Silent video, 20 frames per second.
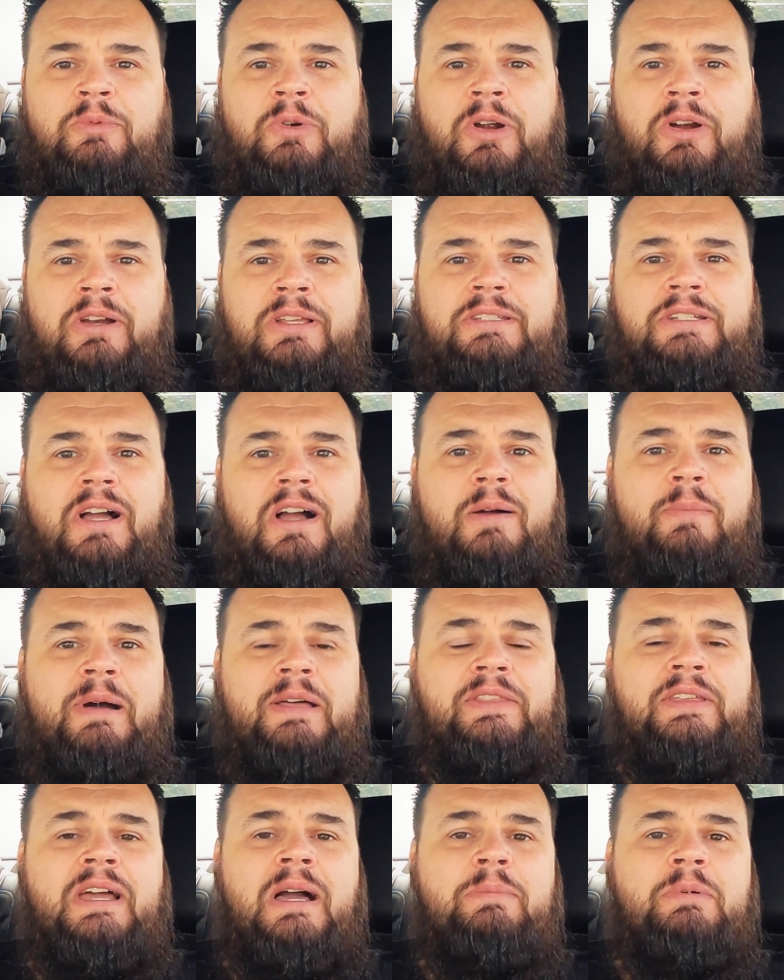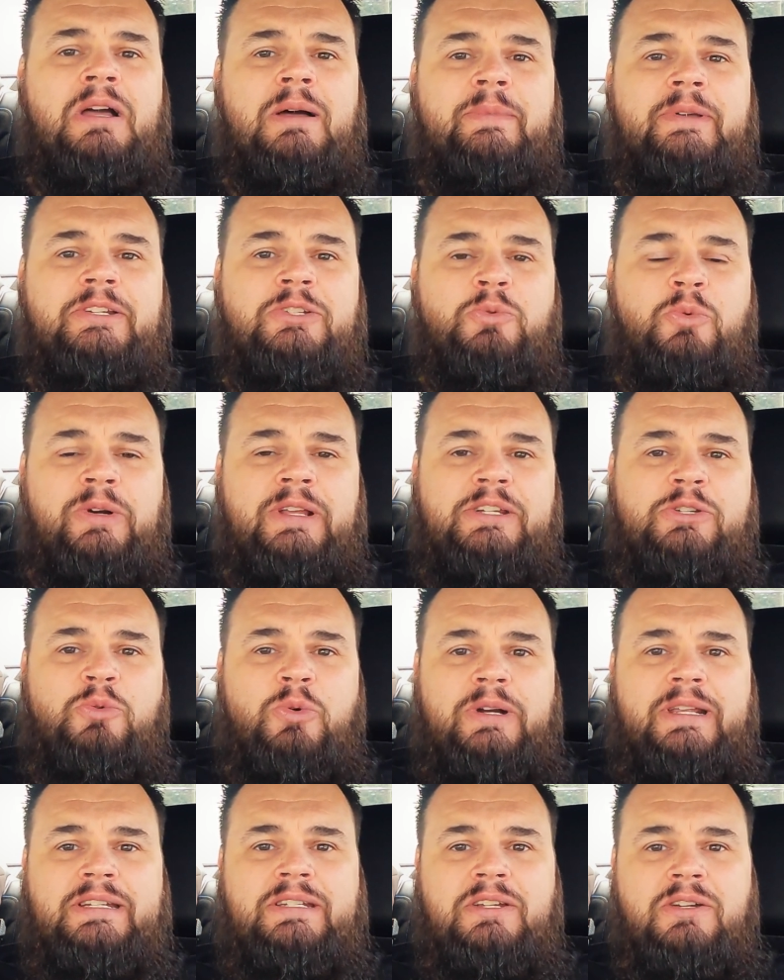We're going to talk about the upcoming
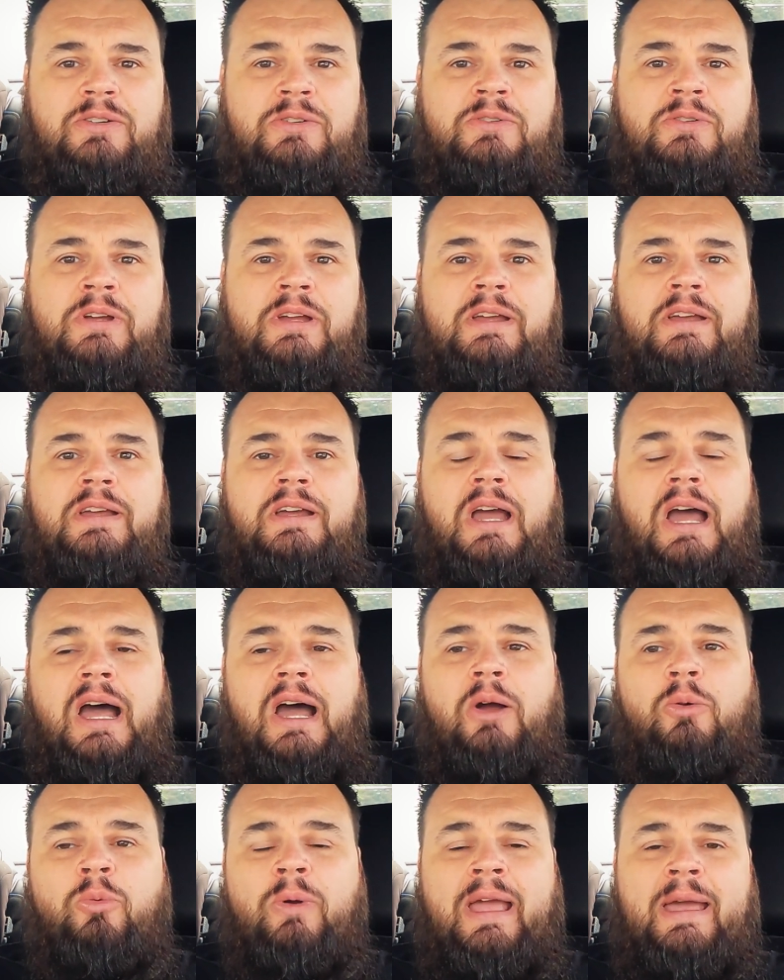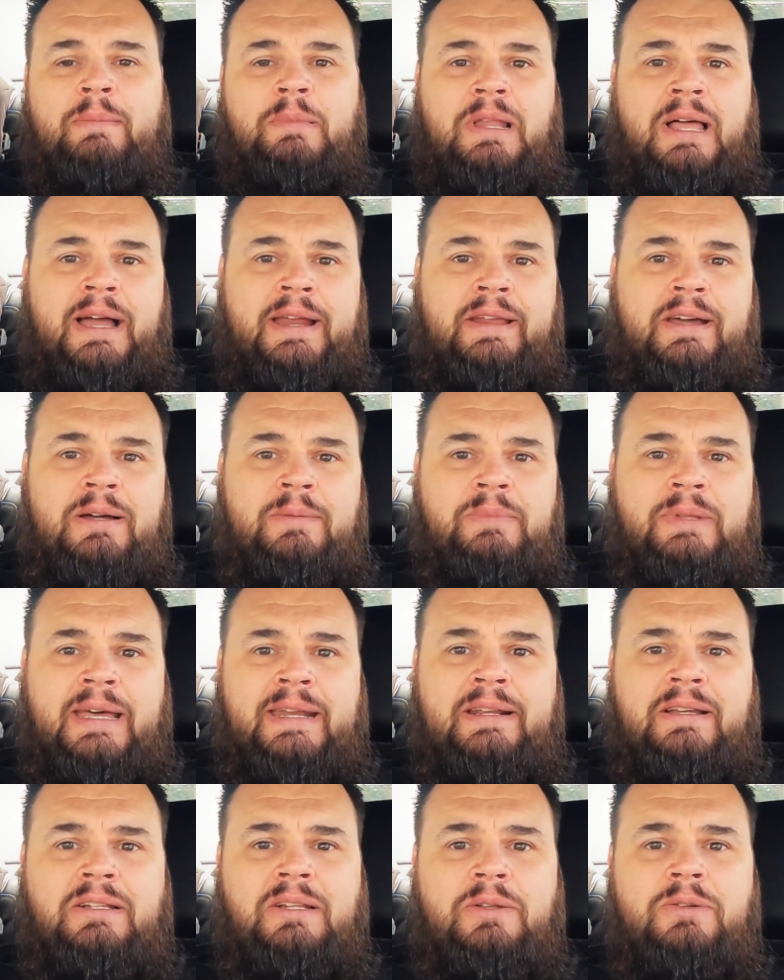2022 Ram lineup.
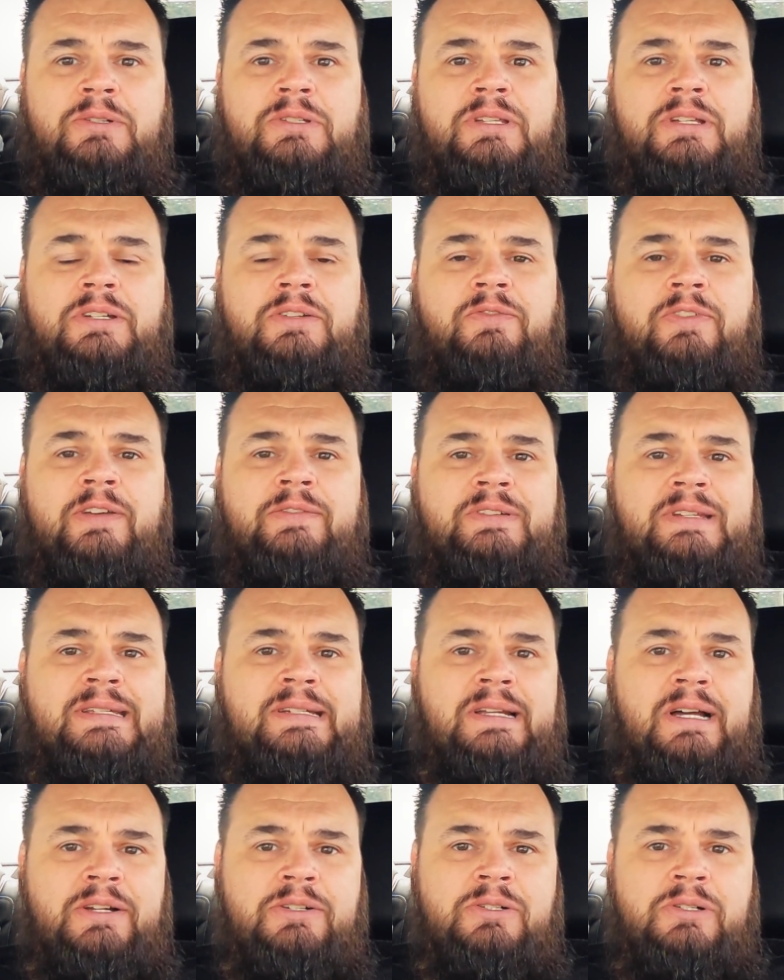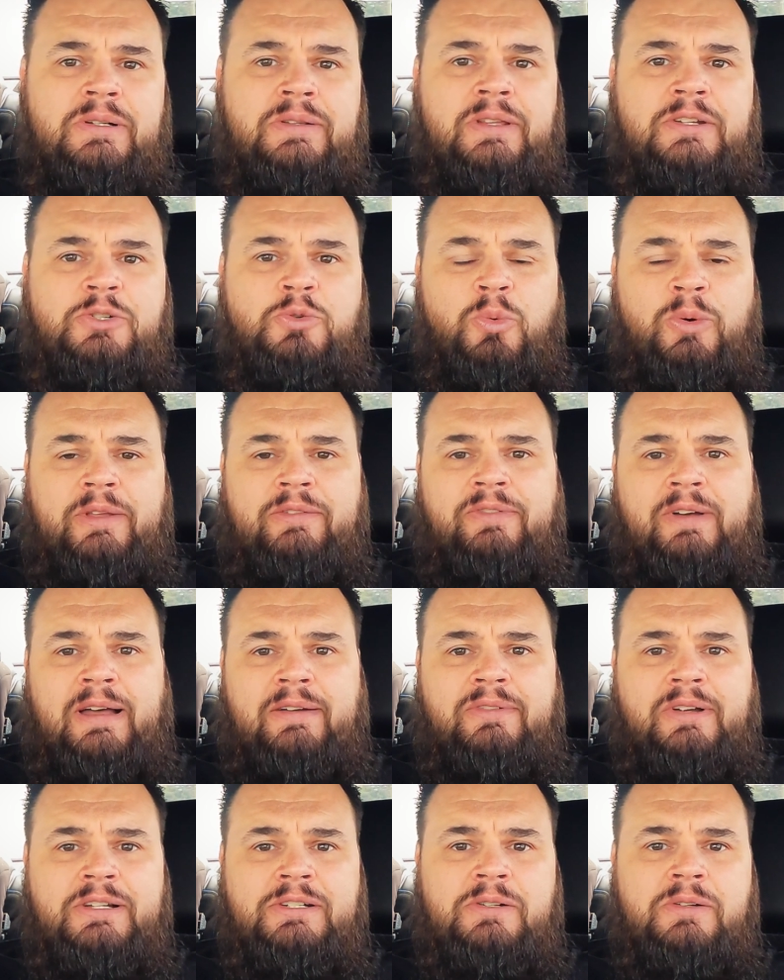That includes the 1500, the
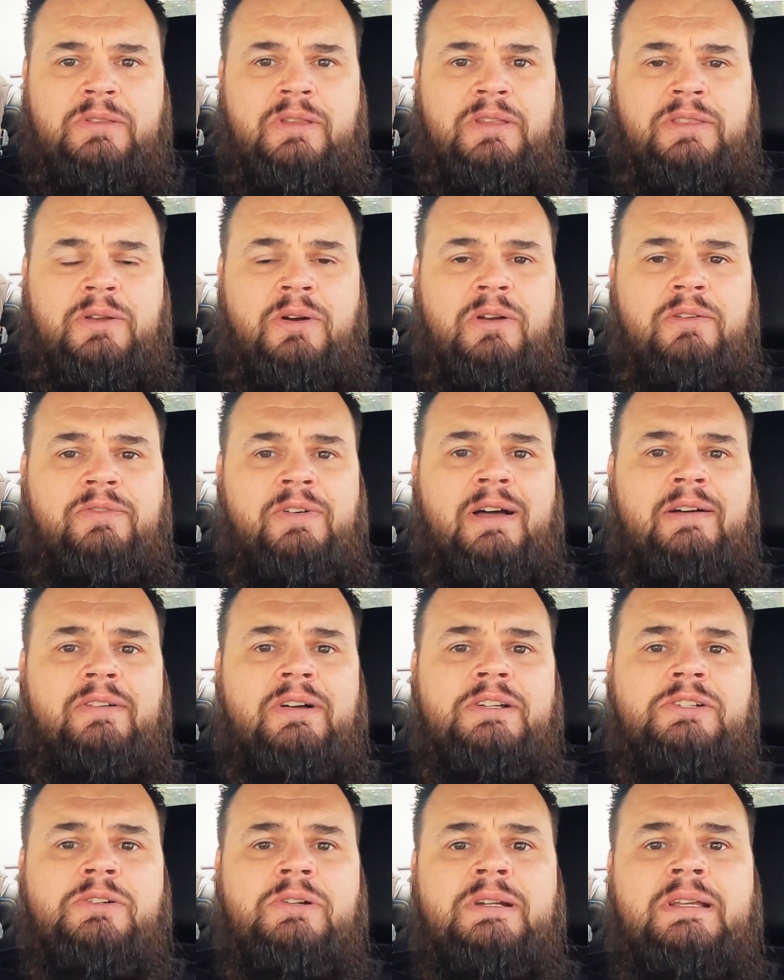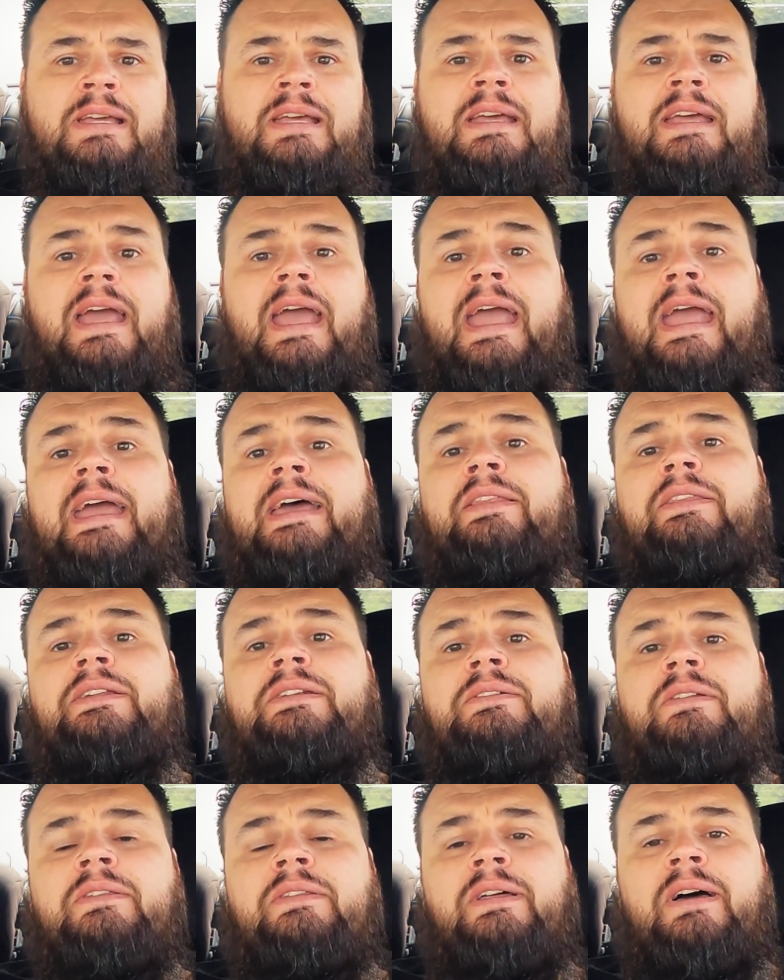2500, the 3500,
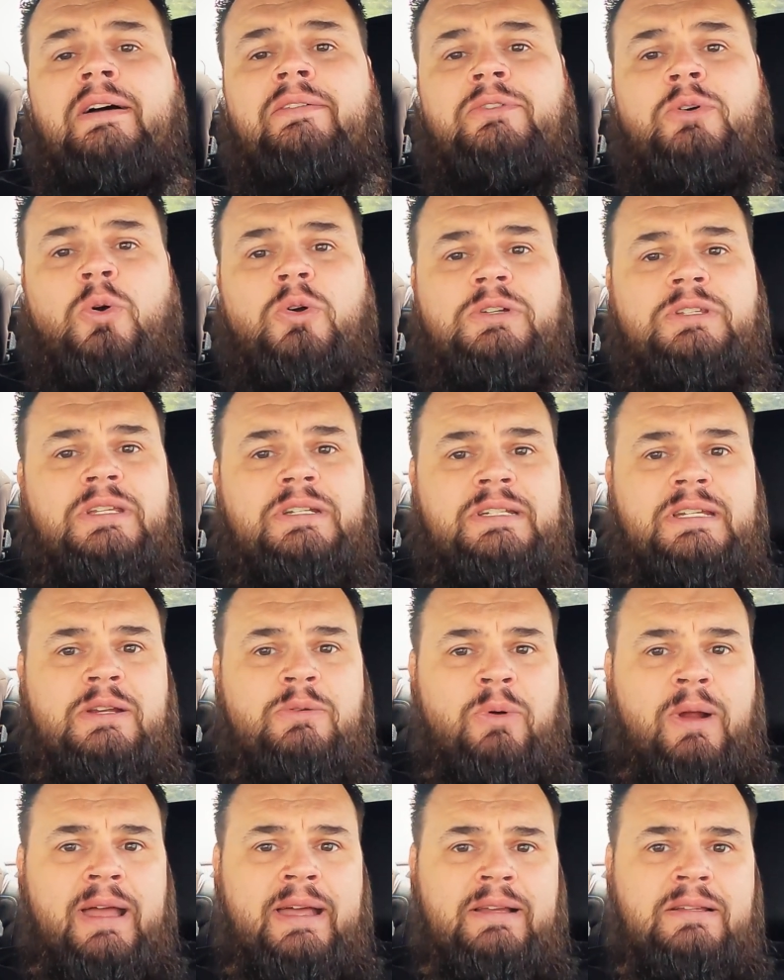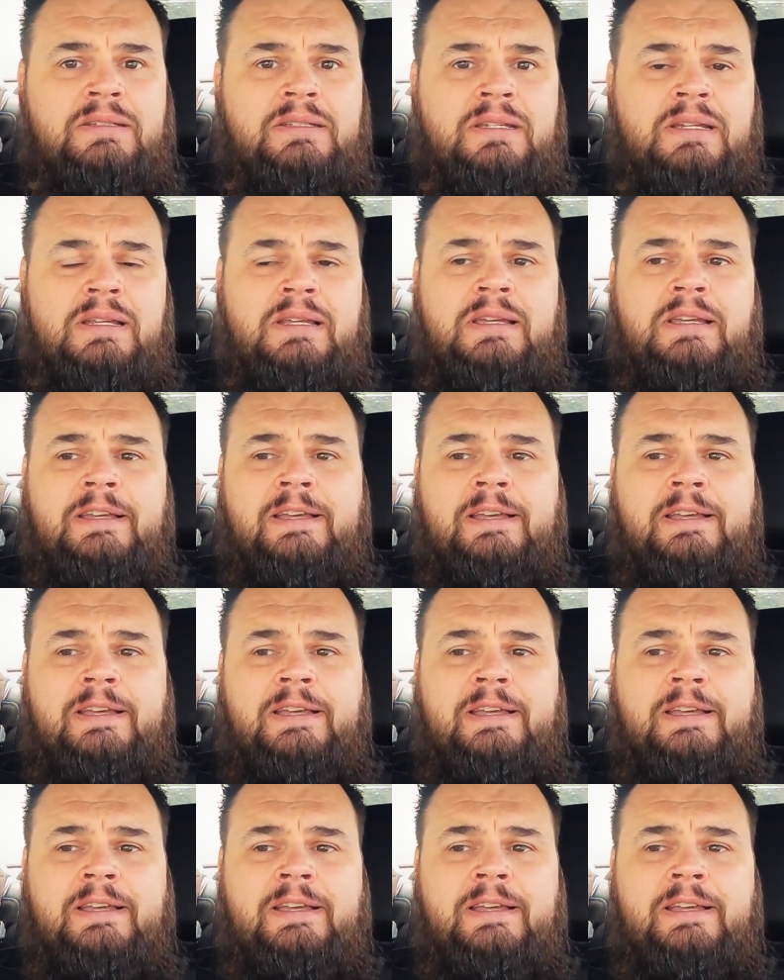and of course the TRX.